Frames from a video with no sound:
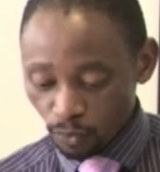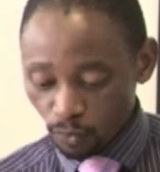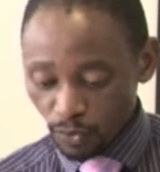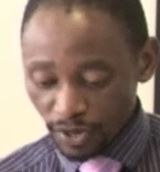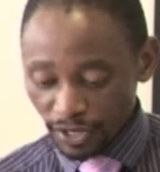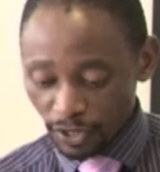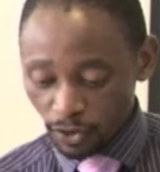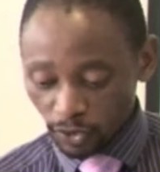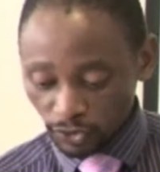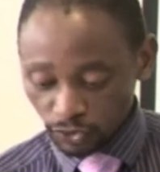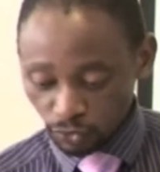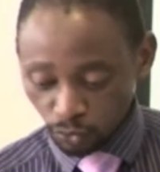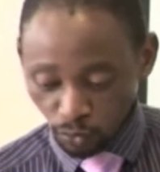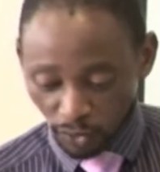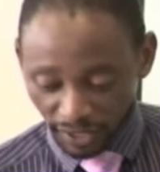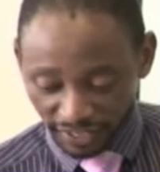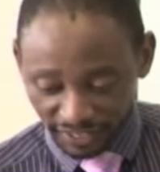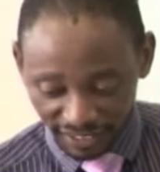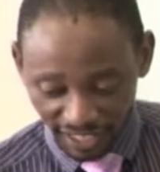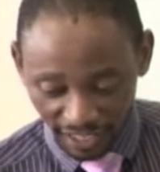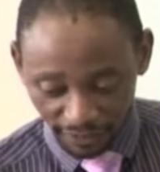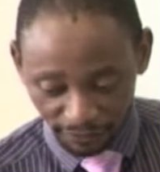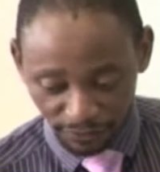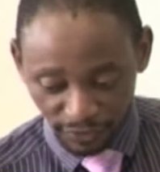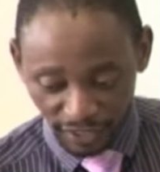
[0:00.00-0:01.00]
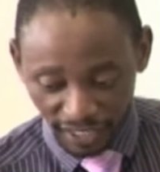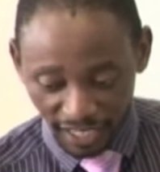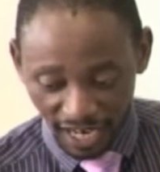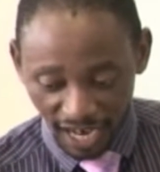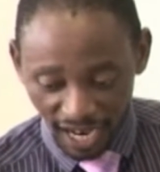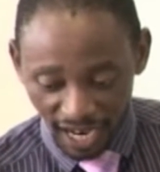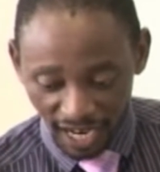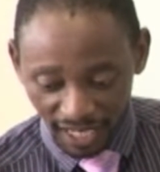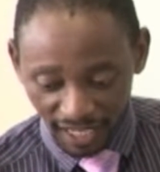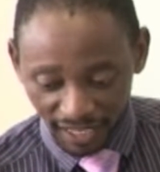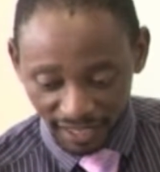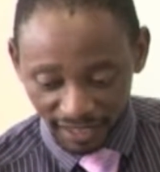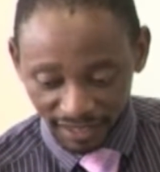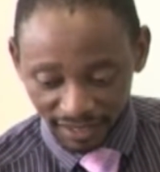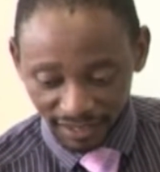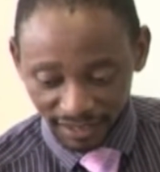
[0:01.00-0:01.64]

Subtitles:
We go to West Africa.